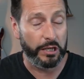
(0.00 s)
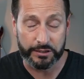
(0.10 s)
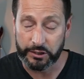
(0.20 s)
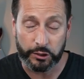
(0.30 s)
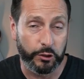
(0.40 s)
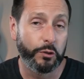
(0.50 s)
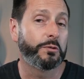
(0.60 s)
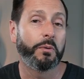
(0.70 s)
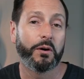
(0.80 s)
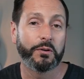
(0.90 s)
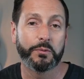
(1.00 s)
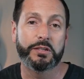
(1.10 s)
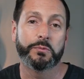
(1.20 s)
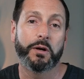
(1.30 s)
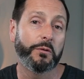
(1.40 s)
is a huge part of the
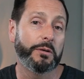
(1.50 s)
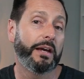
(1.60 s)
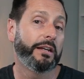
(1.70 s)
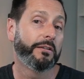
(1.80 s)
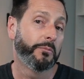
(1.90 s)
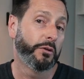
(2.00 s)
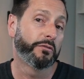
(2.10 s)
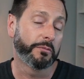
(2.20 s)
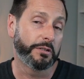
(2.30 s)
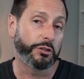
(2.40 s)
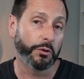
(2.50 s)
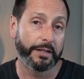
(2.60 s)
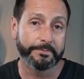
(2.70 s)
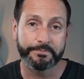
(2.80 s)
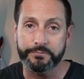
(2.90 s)
reason why we made the move from
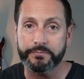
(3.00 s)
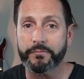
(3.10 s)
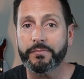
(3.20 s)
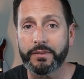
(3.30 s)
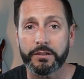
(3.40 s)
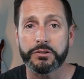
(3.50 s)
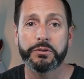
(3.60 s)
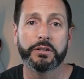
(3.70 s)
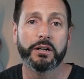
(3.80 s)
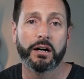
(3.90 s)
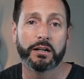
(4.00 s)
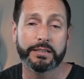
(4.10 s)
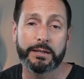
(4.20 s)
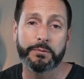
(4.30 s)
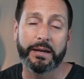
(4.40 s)
Detroit to the uh,
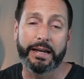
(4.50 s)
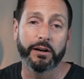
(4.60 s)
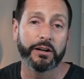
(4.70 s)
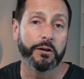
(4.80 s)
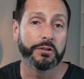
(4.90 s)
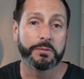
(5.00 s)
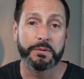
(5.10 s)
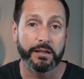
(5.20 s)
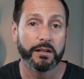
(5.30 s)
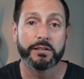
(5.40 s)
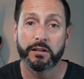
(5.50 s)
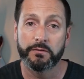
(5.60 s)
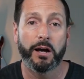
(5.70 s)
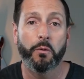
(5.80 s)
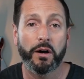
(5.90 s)
Tampa Bay area was because of
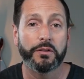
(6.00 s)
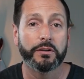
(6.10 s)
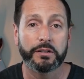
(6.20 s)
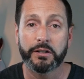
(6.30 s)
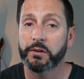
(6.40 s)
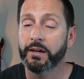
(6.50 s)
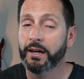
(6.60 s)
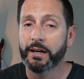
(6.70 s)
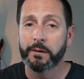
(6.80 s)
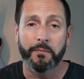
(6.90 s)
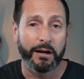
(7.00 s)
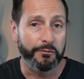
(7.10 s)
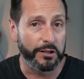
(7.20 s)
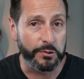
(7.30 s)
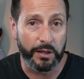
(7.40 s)
that weather. You know, my
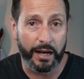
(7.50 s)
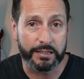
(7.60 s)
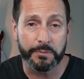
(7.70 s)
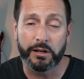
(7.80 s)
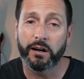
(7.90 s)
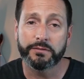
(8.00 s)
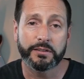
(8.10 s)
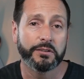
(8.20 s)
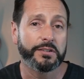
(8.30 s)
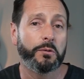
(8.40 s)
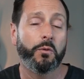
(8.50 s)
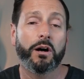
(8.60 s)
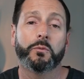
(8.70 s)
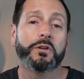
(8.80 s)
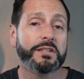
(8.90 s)
friends will ask me often, they'll say,
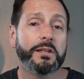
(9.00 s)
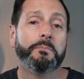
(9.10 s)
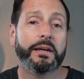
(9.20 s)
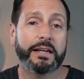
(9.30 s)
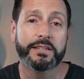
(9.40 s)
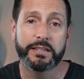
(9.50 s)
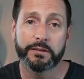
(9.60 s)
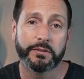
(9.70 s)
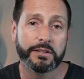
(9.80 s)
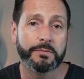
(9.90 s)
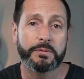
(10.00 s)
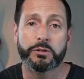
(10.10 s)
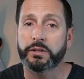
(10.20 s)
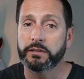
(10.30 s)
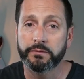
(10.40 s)
Juan, what is the biggest difference
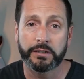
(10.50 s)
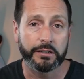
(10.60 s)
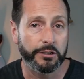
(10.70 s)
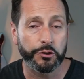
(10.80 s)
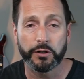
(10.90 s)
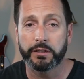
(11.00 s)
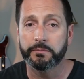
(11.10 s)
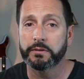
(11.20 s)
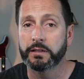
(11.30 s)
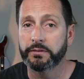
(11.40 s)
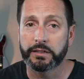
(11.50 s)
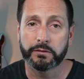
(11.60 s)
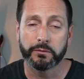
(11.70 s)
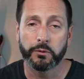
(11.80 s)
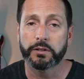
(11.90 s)
between living in Detroit and living
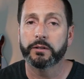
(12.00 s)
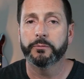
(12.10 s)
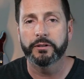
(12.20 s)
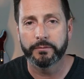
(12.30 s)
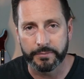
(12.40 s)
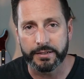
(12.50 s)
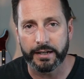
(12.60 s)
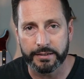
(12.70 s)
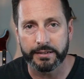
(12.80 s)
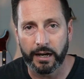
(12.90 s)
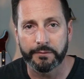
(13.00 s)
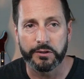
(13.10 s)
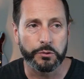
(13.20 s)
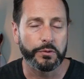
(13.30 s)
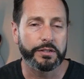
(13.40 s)
in Florida? Well, besides the
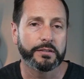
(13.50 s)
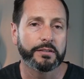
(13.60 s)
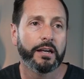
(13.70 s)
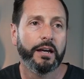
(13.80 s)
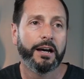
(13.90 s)
obvious reasons,